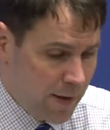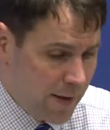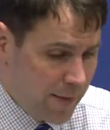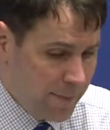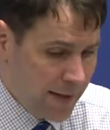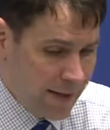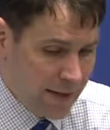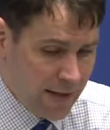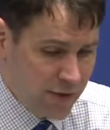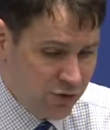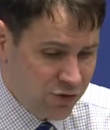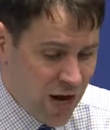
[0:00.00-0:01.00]
Um, and,
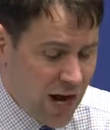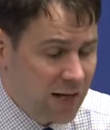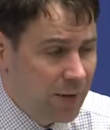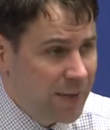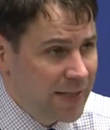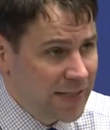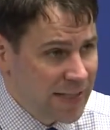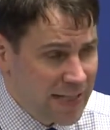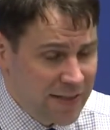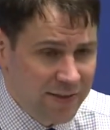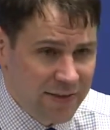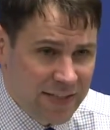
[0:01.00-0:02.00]
and there's not going to be an
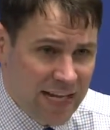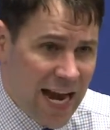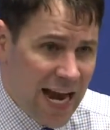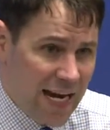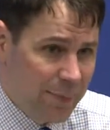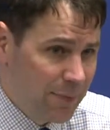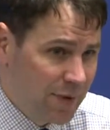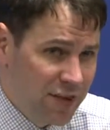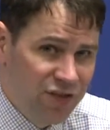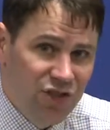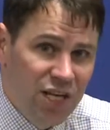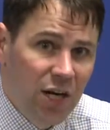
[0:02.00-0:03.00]
easy game
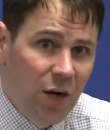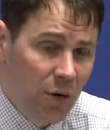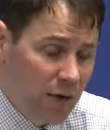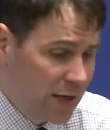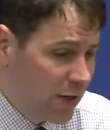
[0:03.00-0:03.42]
this year